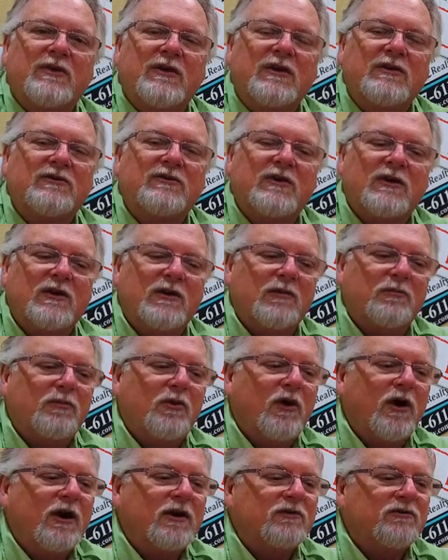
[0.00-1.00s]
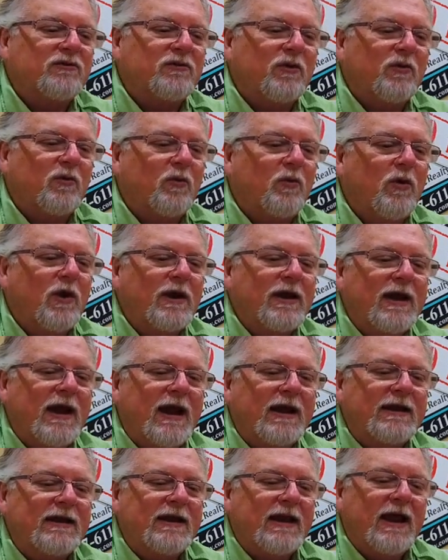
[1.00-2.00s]
and it's going to appraise for
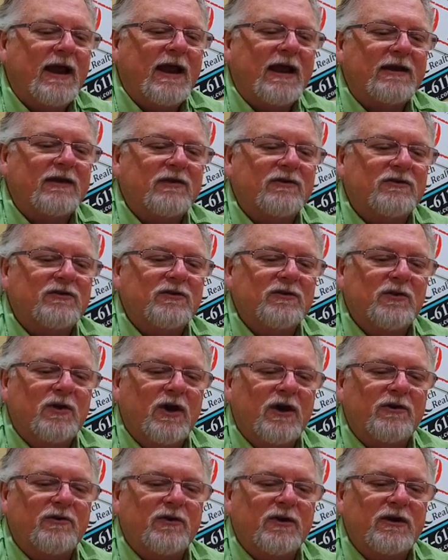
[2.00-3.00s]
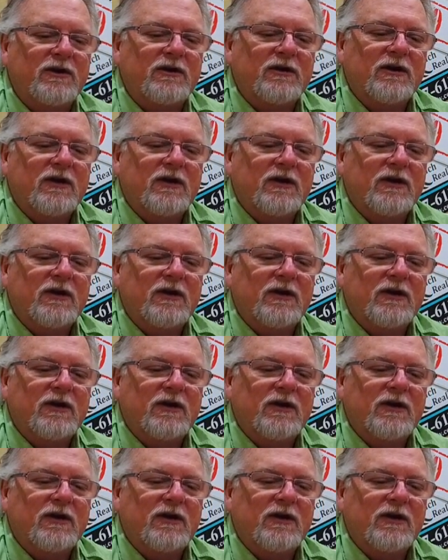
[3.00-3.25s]
$199 to $200.